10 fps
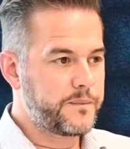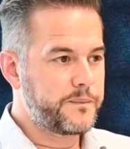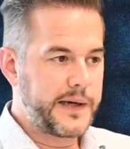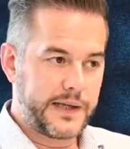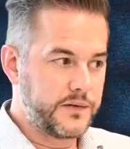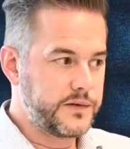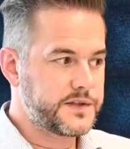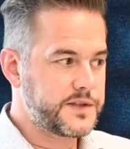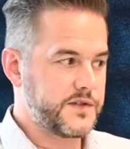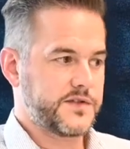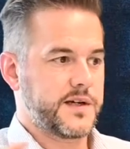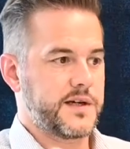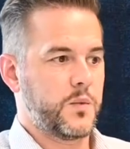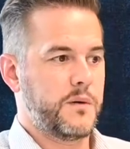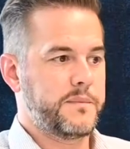panels
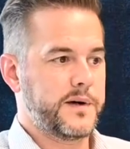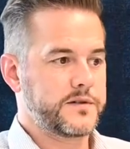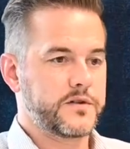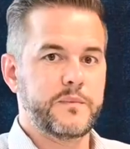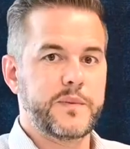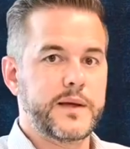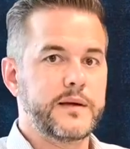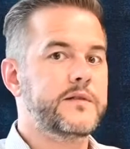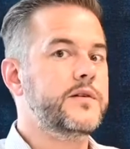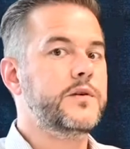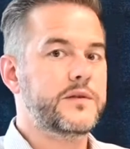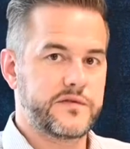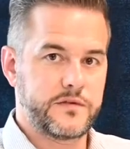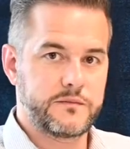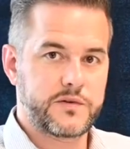inside one pod could be of a
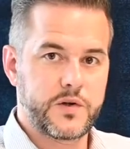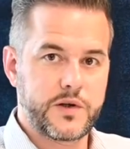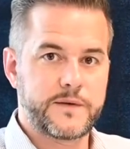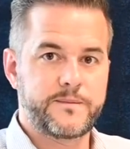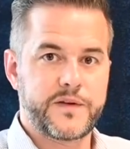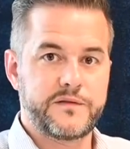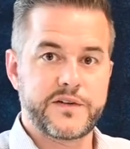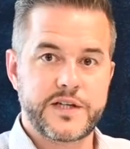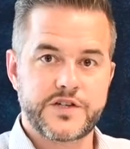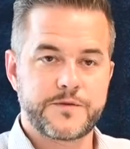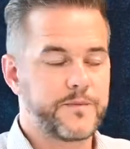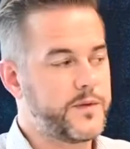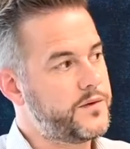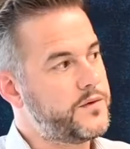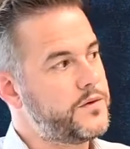uniform colour and finish,
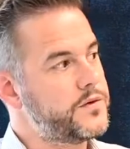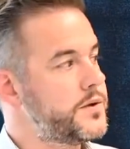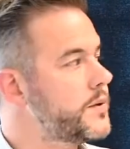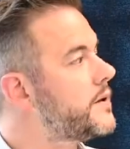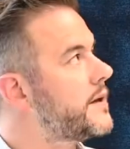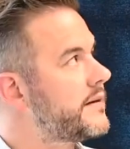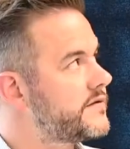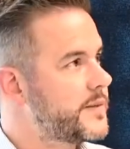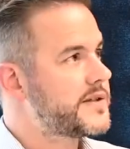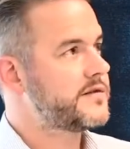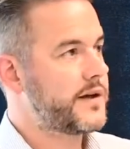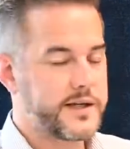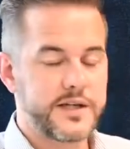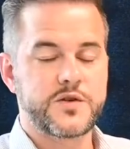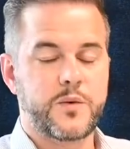or you could have specify
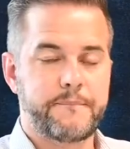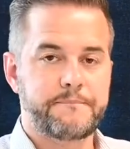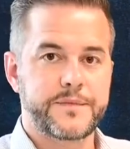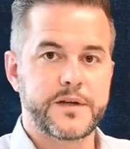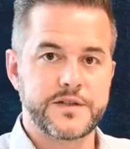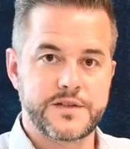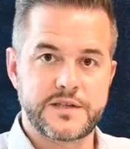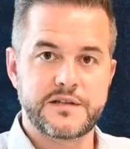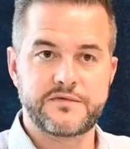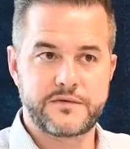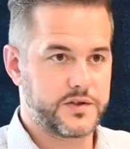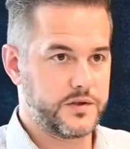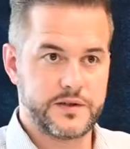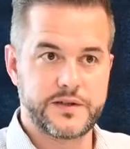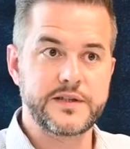each one as a different
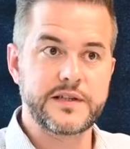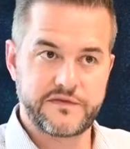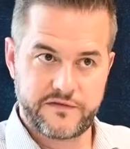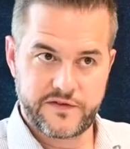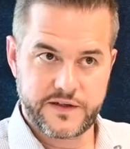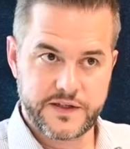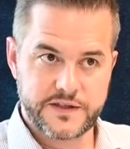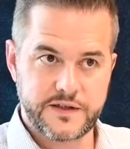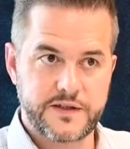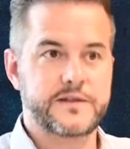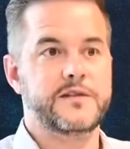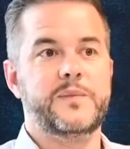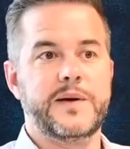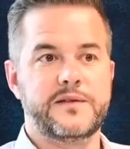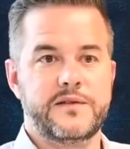colour and a different finish. So
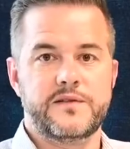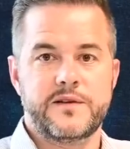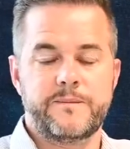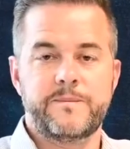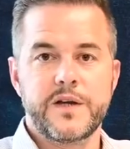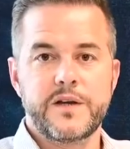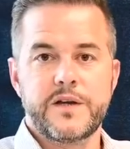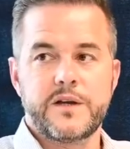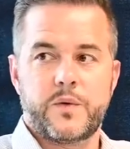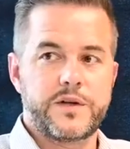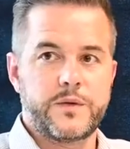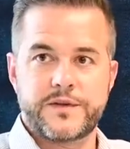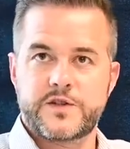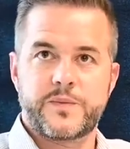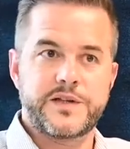dependent on what you want
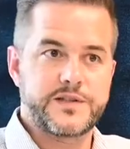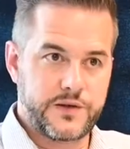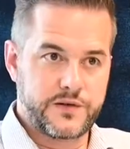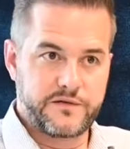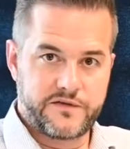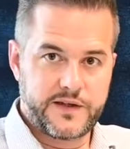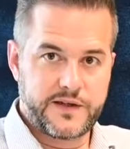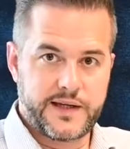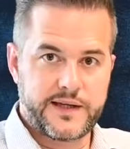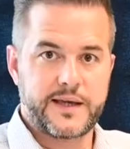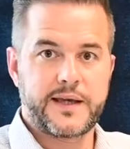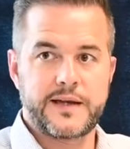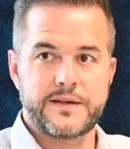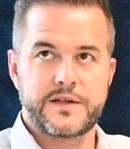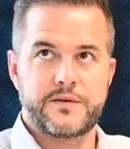the space to look and feel like,
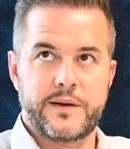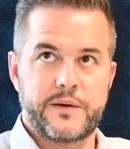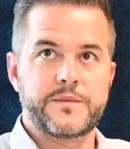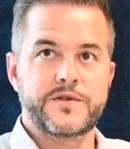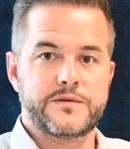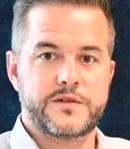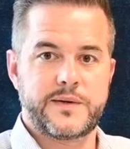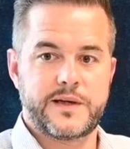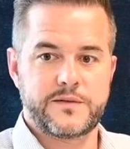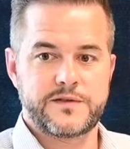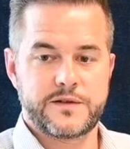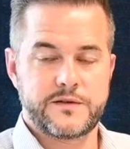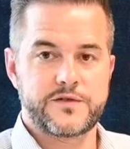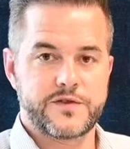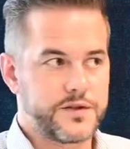again, it's a great option to be able to
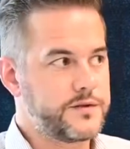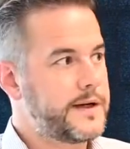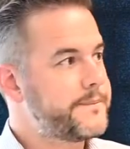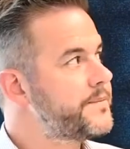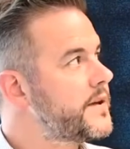do that.